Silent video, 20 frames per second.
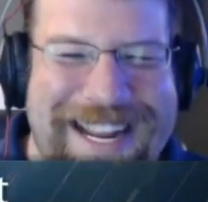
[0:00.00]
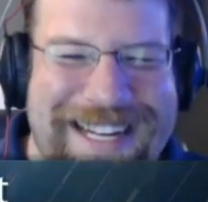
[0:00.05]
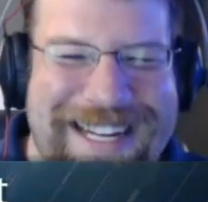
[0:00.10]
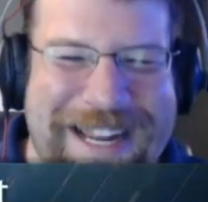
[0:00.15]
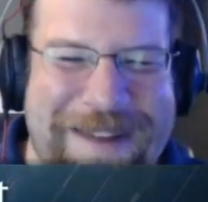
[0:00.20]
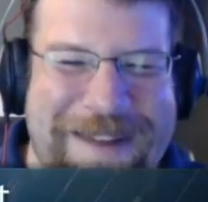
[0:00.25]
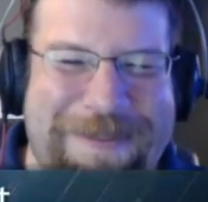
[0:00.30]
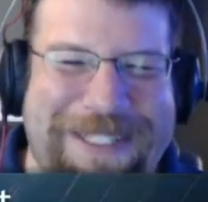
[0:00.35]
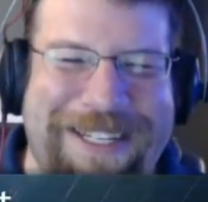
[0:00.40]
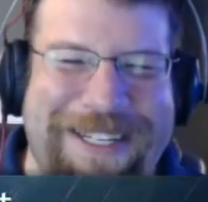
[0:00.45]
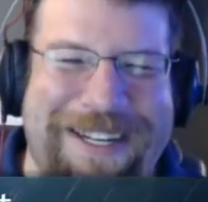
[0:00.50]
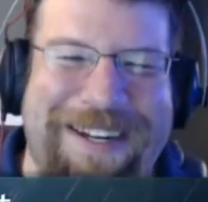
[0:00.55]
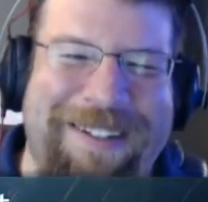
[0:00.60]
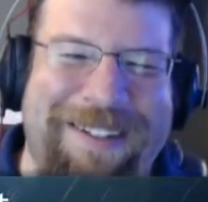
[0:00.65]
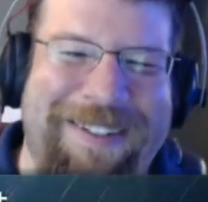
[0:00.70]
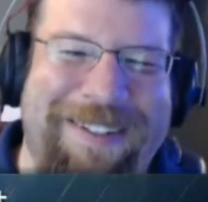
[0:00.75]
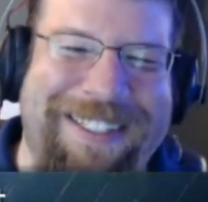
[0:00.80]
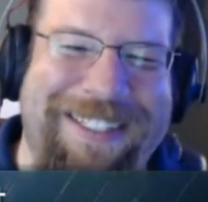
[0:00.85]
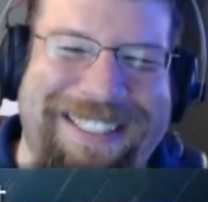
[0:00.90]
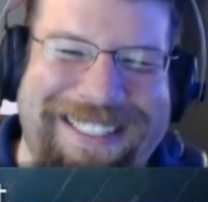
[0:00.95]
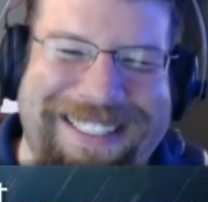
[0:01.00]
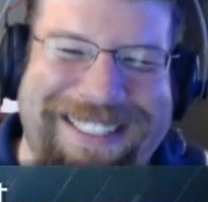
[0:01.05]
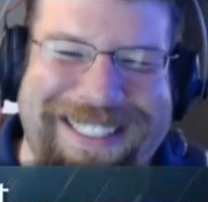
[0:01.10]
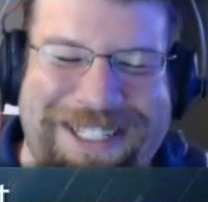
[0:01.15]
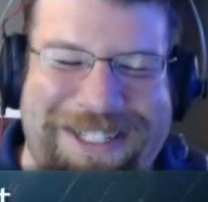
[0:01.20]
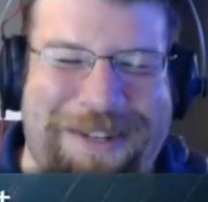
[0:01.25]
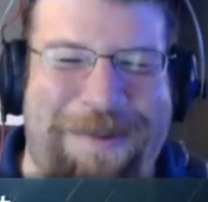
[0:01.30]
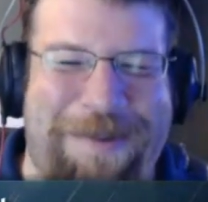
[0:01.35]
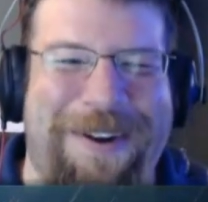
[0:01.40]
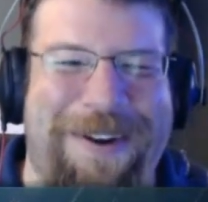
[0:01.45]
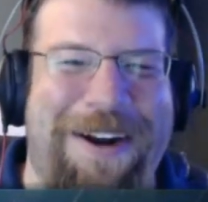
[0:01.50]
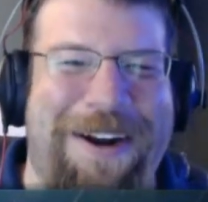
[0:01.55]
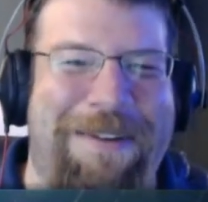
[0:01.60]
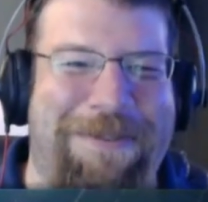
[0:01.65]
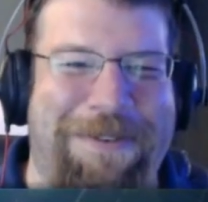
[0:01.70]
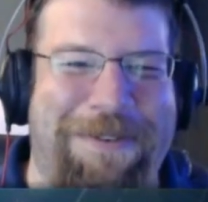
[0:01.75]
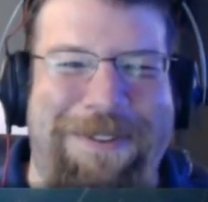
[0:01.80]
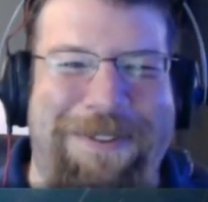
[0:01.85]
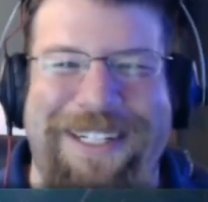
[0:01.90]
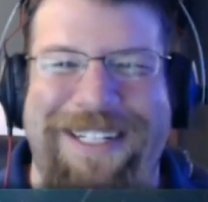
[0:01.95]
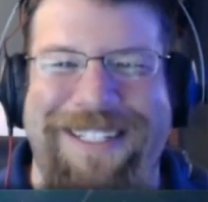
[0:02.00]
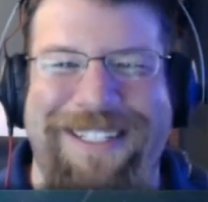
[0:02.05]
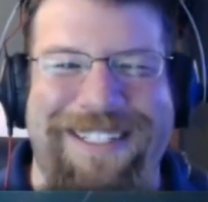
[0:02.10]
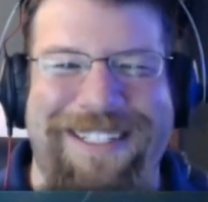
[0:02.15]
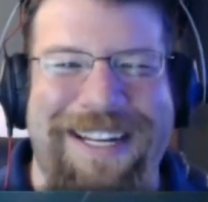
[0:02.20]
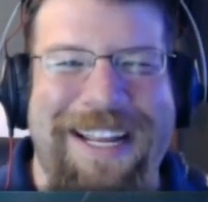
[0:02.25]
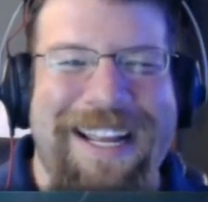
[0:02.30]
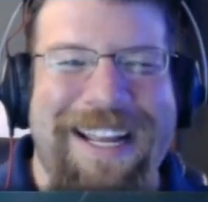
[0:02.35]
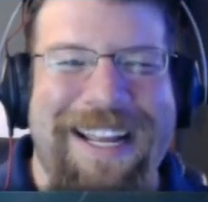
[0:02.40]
next episode. This show went off the rails. Bye,